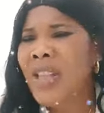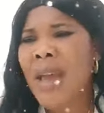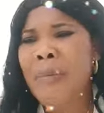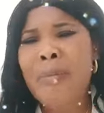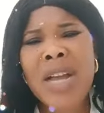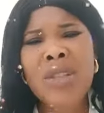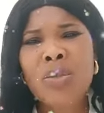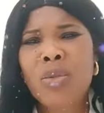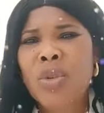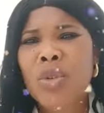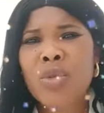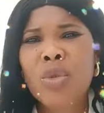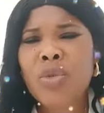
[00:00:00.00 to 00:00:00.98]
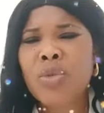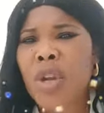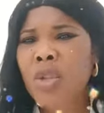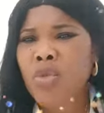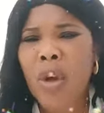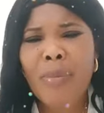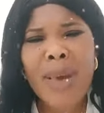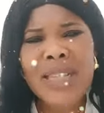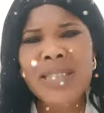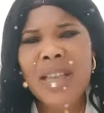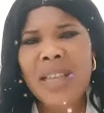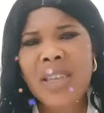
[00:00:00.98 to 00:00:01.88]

get mad to talk to Obazee.